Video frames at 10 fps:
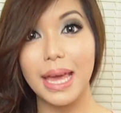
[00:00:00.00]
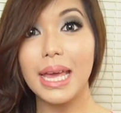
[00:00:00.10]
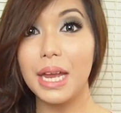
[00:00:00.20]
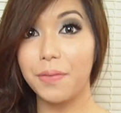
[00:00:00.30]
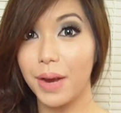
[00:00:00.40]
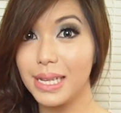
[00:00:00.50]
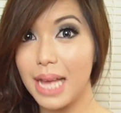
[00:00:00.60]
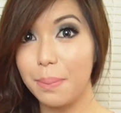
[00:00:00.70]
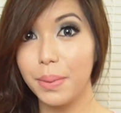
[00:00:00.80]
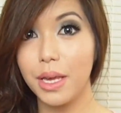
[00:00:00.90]
And for
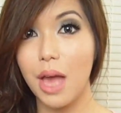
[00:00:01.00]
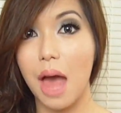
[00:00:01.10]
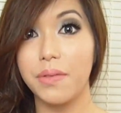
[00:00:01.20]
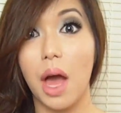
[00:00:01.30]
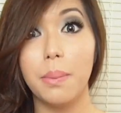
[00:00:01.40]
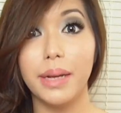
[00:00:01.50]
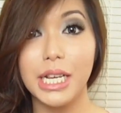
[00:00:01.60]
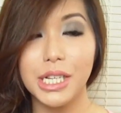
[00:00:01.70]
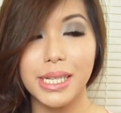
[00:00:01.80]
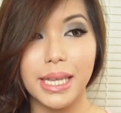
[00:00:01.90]
example, you have
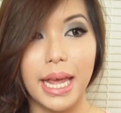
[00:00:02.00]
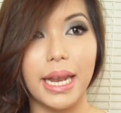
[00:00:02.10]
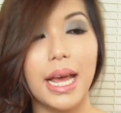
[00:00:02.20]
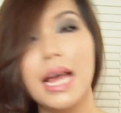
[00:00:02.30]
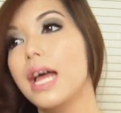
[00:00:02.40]
combination skin.